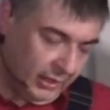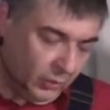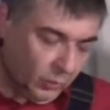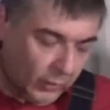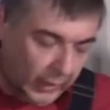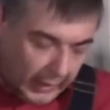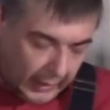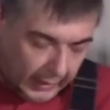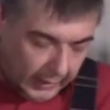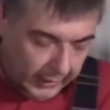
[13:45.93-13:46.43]

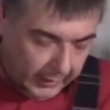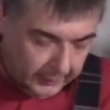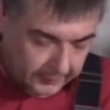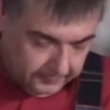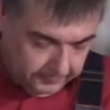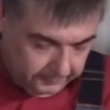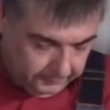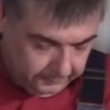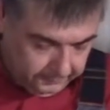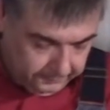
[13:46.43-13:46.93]
Well,
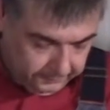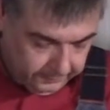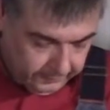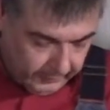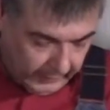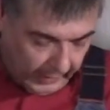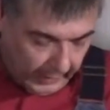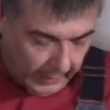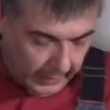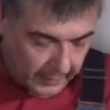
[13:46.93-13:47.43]

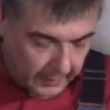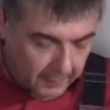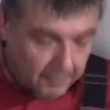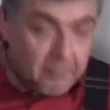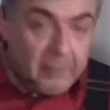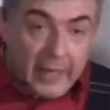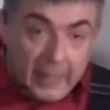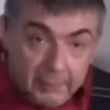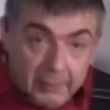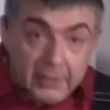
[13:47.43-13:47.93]

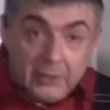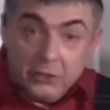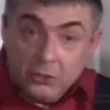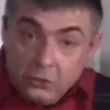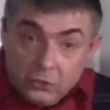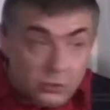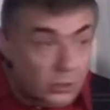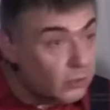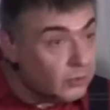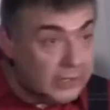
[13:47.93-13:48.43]
maybe
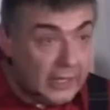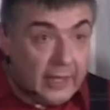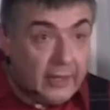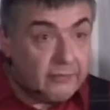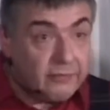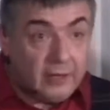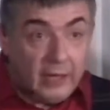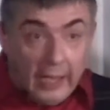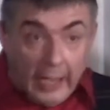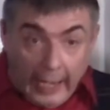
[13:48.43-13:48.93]
you don't
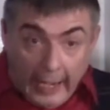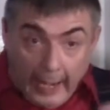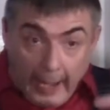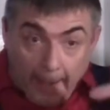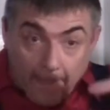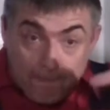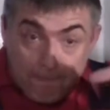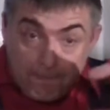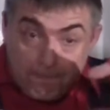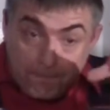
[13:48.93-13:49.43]
have
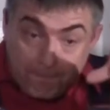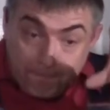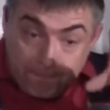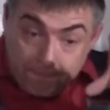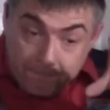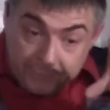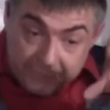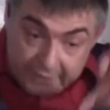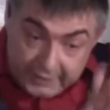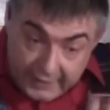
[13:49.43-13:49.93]
a
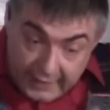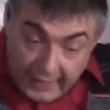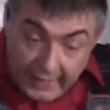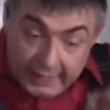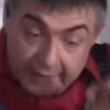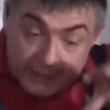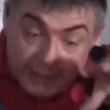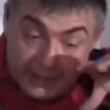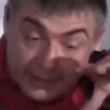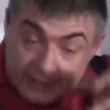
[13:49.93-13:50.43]

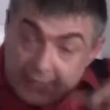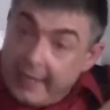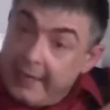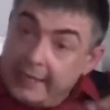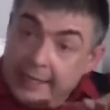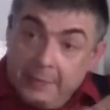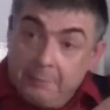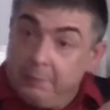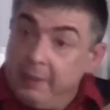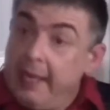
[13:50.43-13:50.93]
tiny
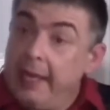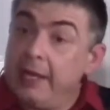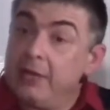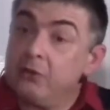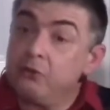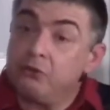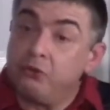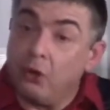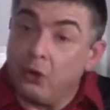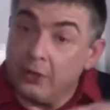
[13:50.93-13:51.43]

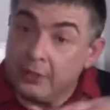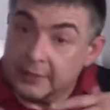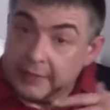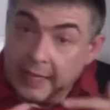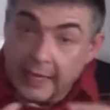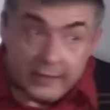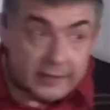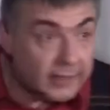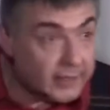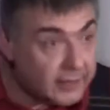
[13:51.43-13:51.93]
plan for
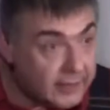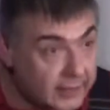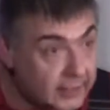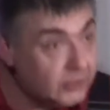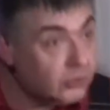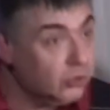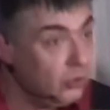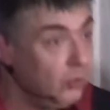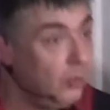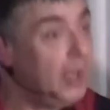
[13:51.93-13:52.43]
that
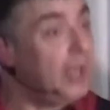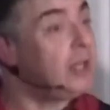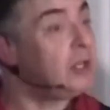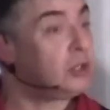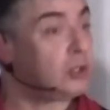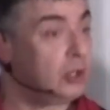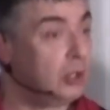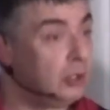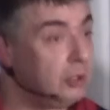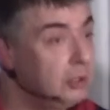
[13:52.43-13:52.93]

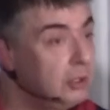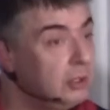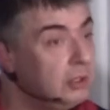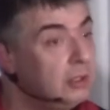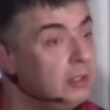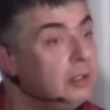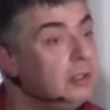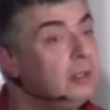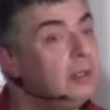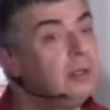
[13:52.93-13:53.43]
situation,
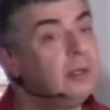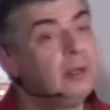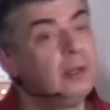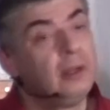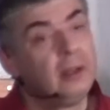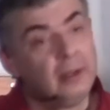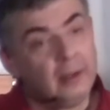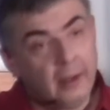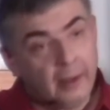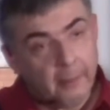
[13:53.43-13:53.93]

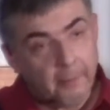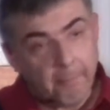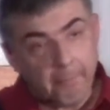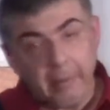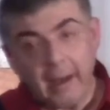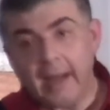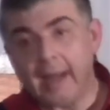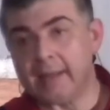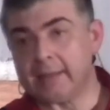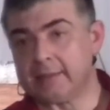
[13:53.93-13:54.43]

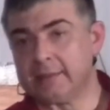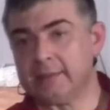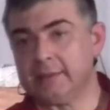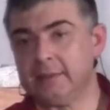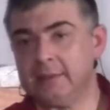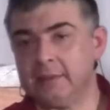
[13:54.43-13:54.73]
but